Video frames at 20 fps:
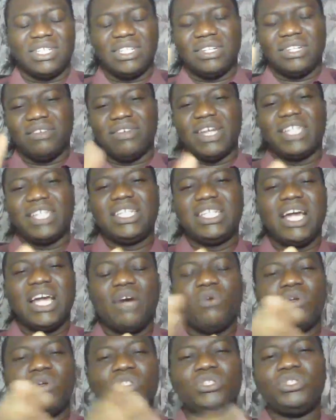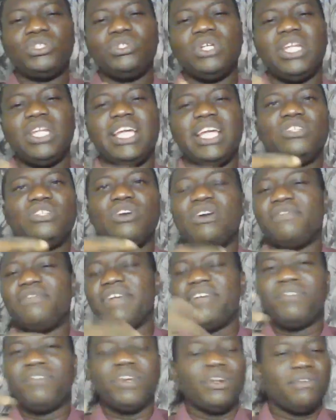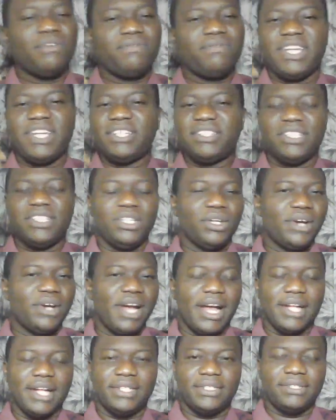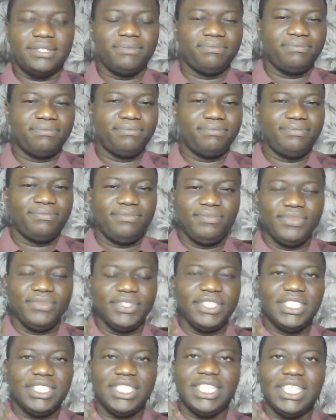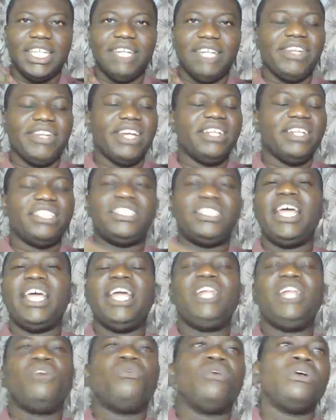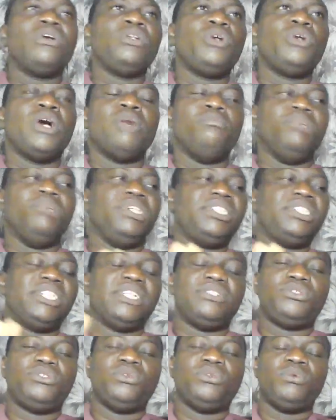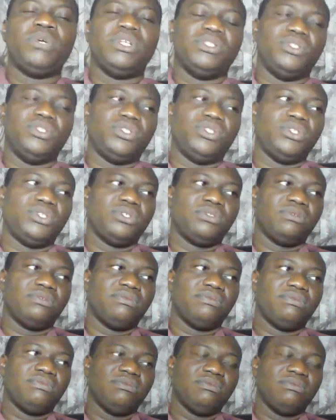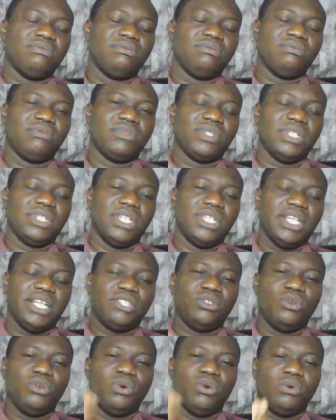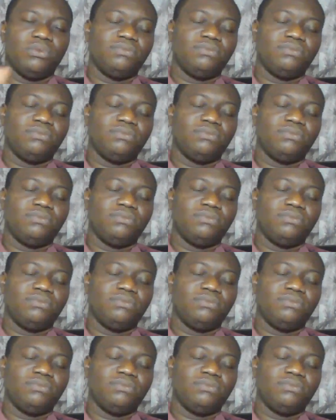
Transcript: Right now, I want you to let go of every offense in your heart. If there is anyone you are bitter towards, let go.